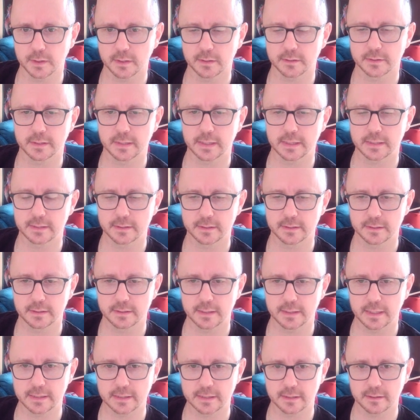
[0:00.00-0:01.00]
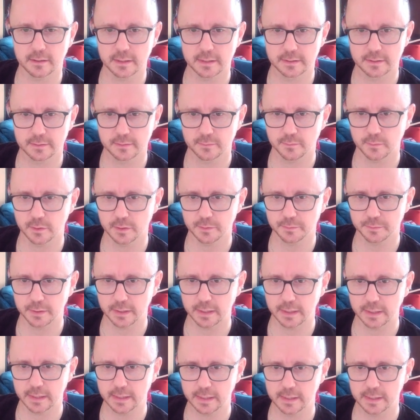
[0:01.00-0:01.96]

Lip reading: So that's a nice wordplay.